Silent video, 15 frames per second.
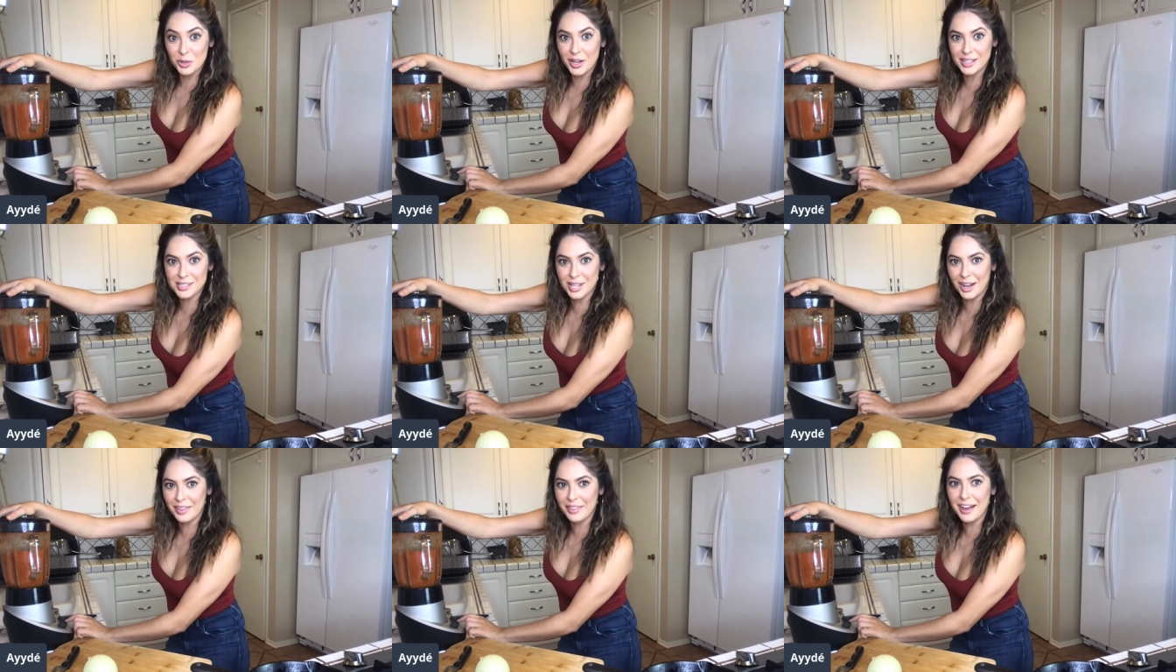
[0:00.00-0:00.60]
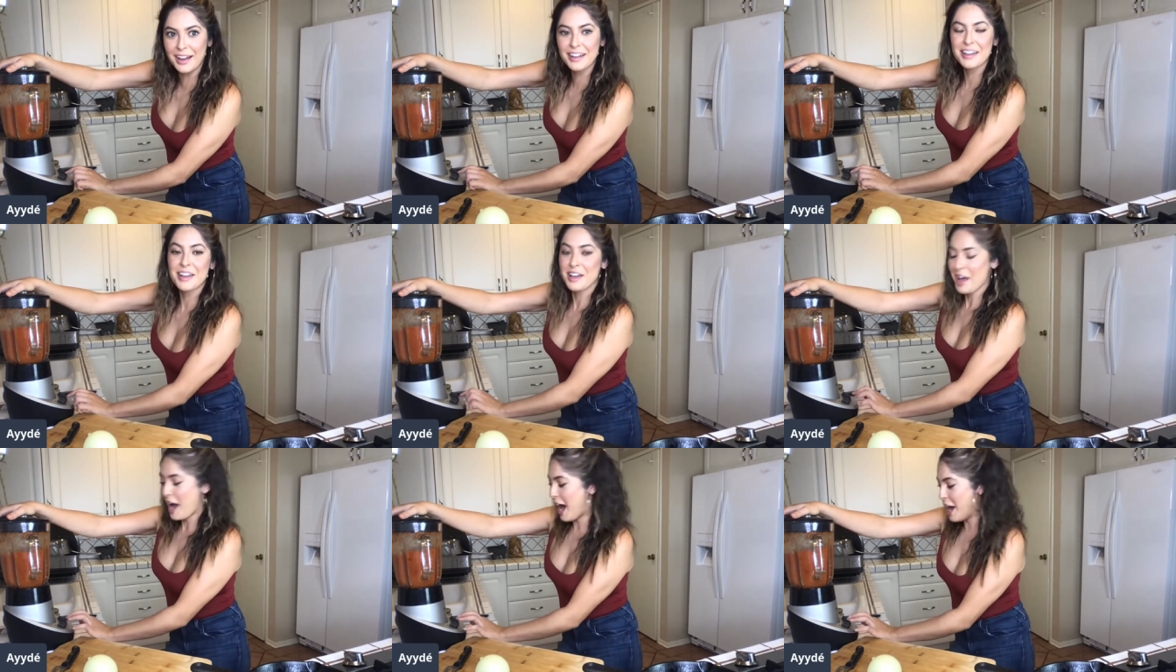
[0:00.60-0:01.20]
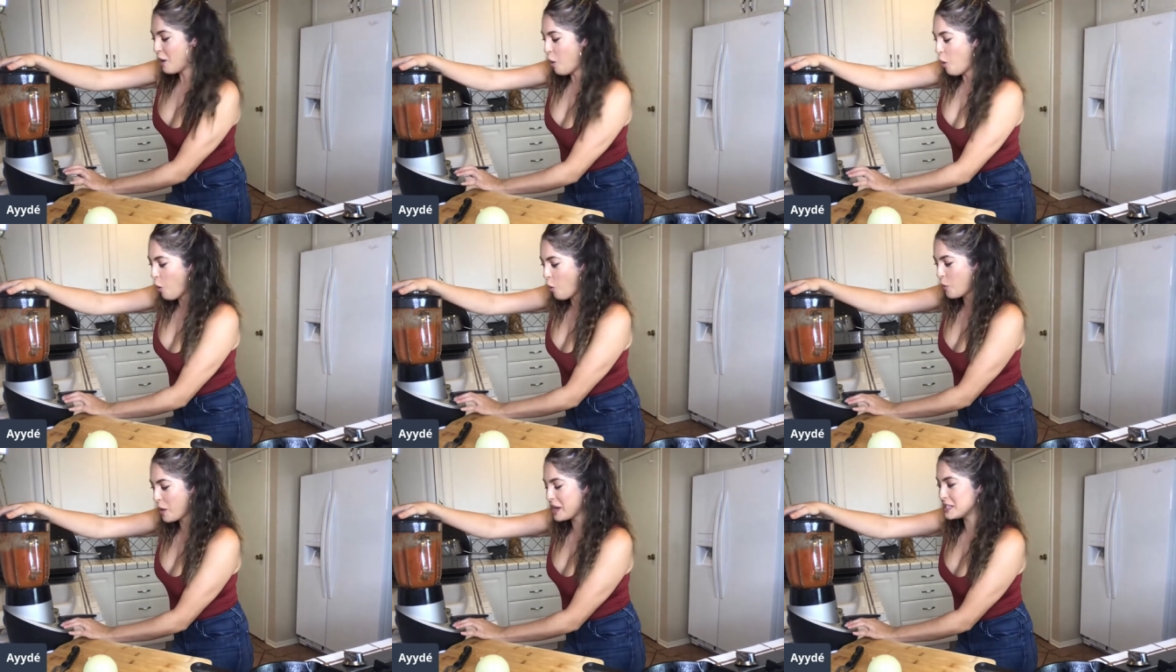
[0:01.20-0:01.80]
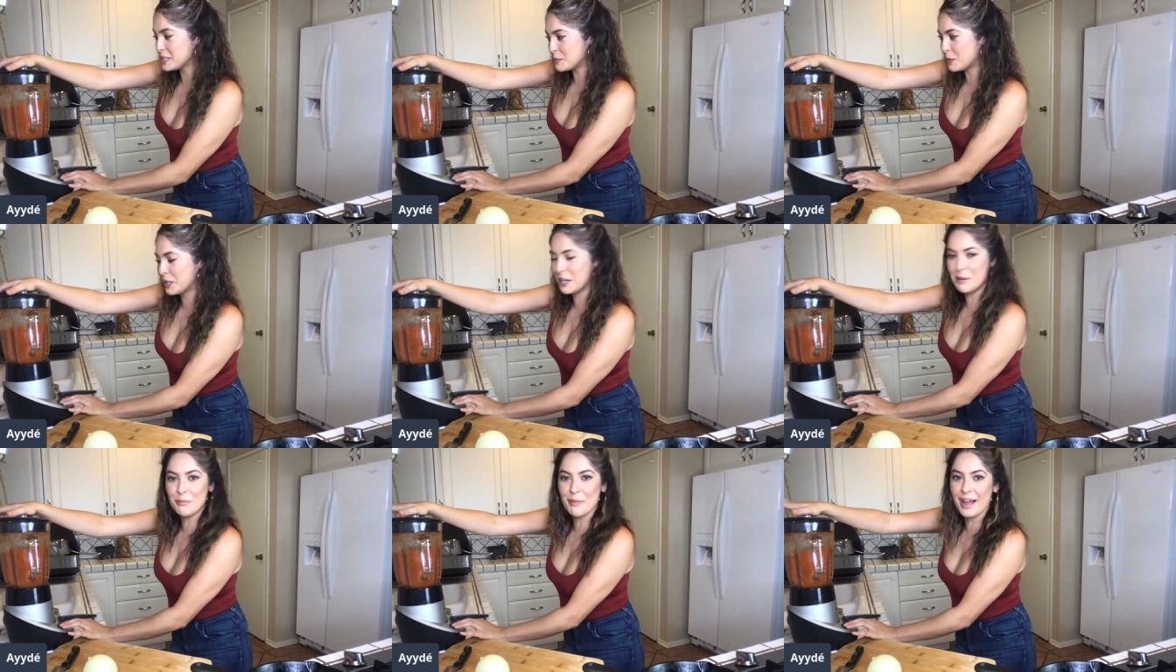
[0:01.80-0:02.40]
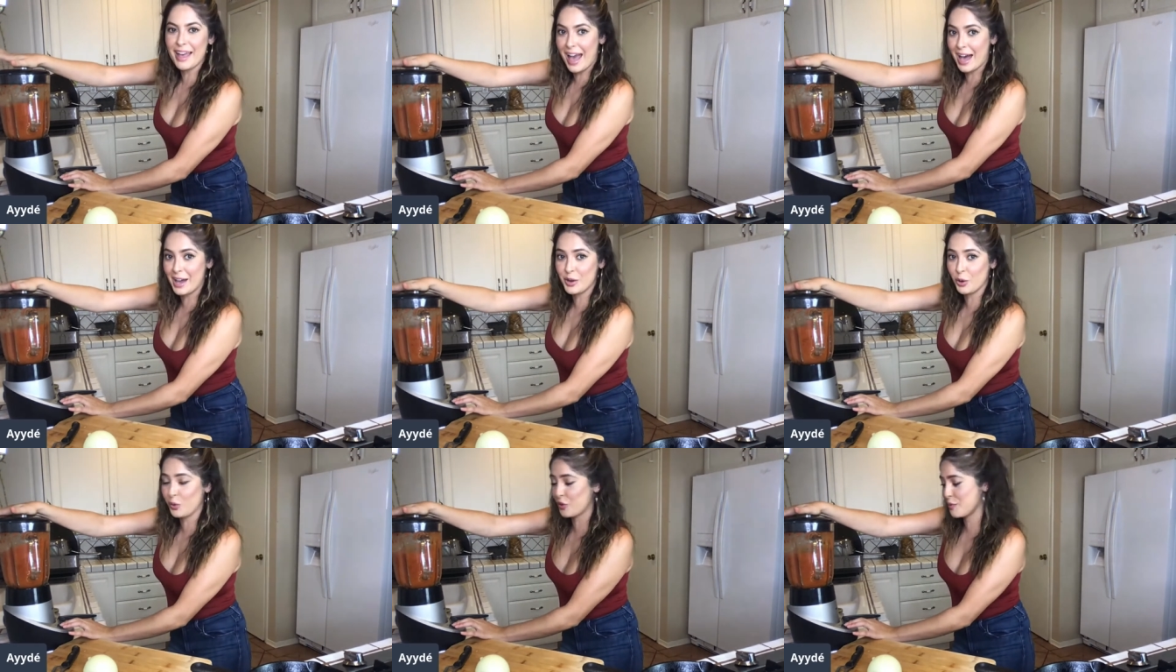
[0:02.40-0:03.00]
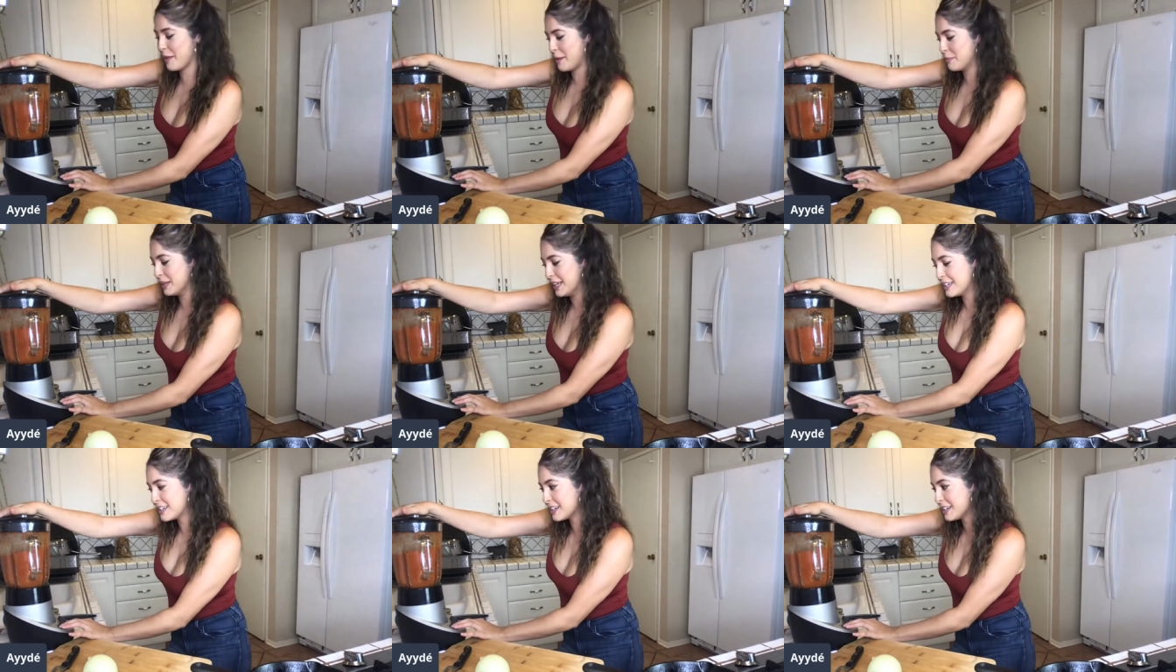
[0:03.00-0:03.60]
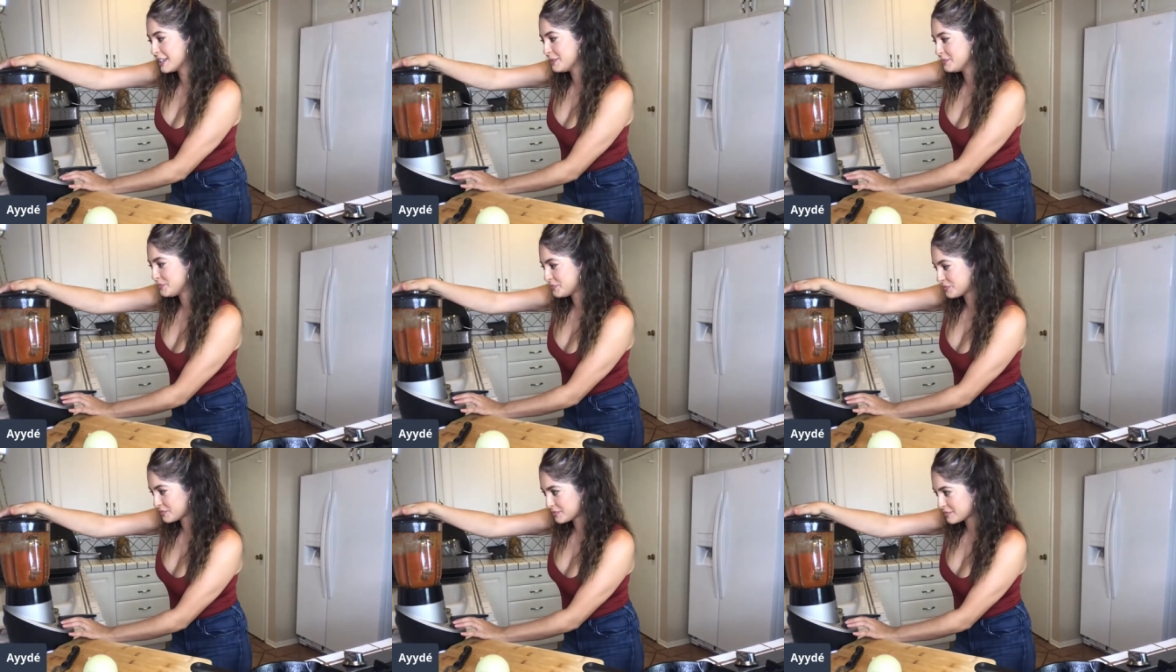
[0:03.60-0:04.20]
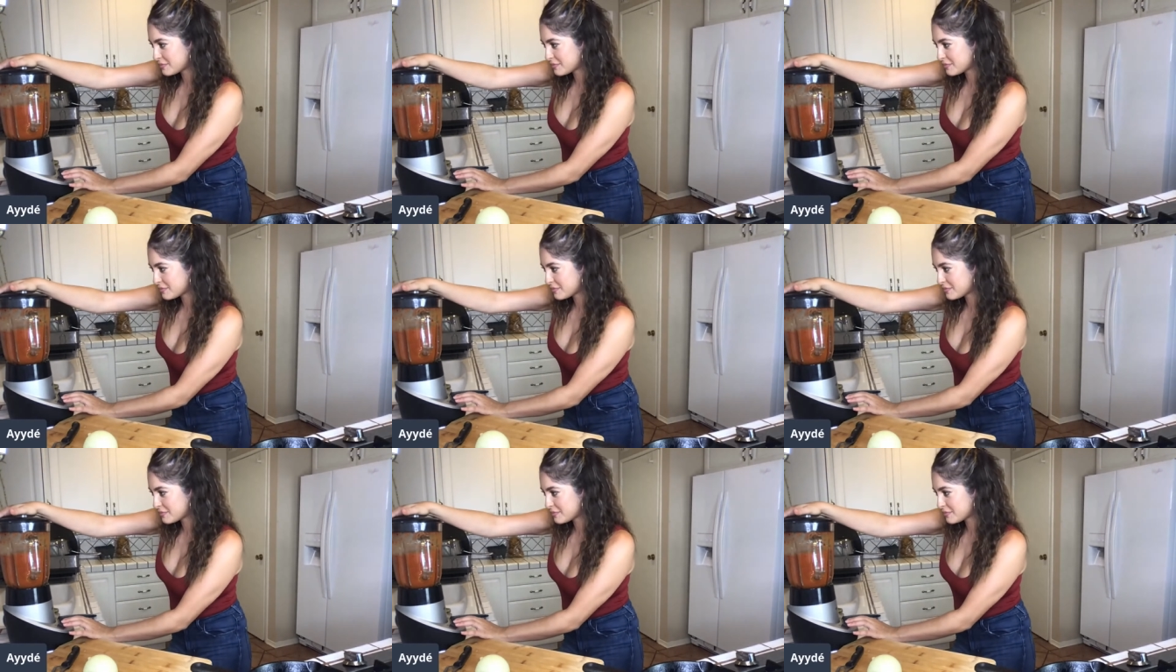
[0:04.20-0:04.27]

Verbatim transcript: you guys saw that? I always put my hand over my blender.